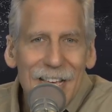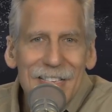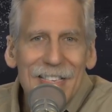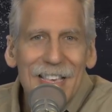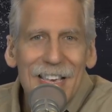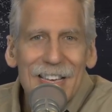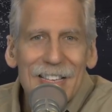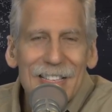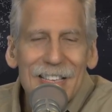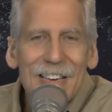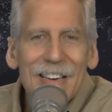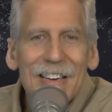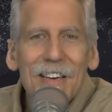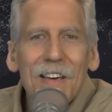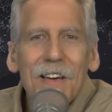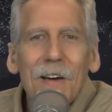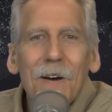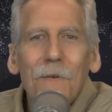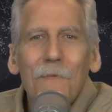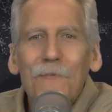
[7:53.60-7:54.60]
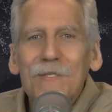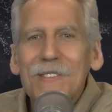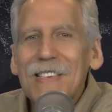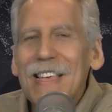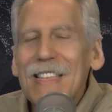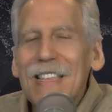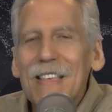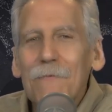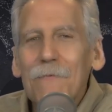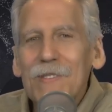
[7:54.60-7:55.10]
They sinned. Was
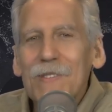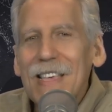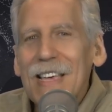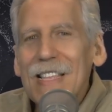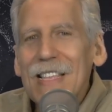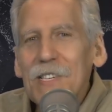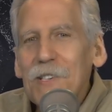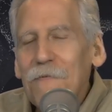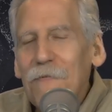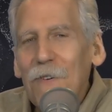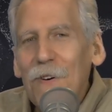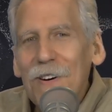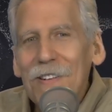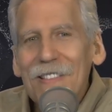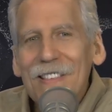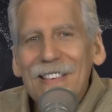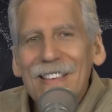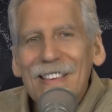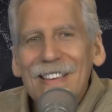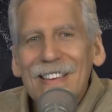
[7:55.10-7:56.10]
that his fault?